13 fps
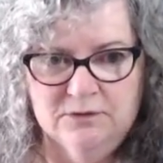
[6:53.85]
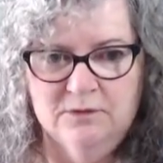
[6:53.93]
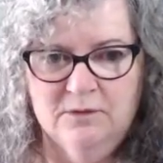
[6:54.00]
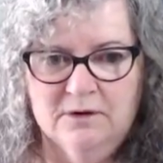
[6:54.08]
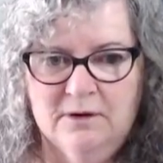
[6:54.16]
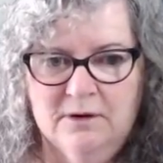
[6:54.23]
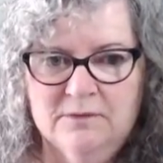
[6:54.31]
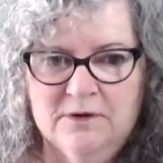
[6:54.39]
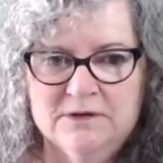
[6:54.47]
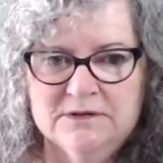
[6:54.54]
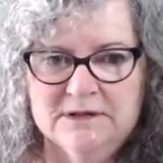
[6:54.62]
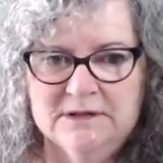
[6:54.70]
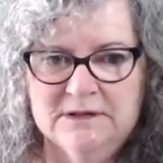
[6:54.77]
What I'm
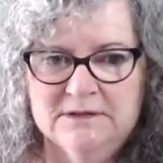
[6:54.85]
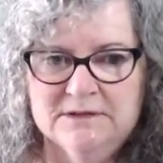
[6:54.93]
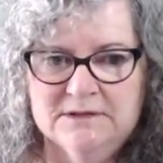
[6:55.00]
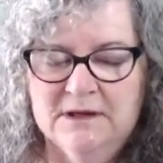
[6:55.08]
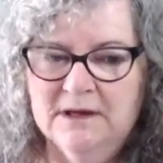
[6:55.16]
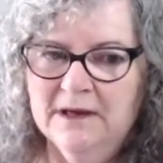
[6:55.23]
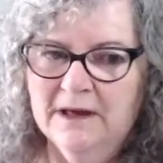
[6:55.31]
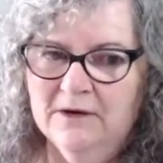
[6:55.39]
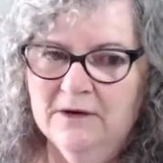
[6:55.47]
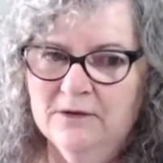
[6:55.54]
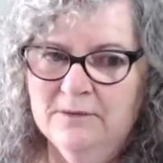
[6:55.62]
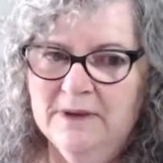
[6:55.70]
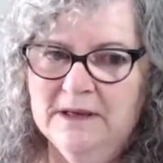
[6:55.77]
using is
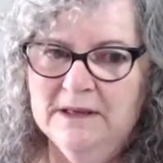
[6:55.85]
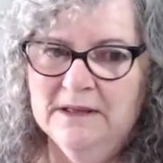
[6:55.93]
home in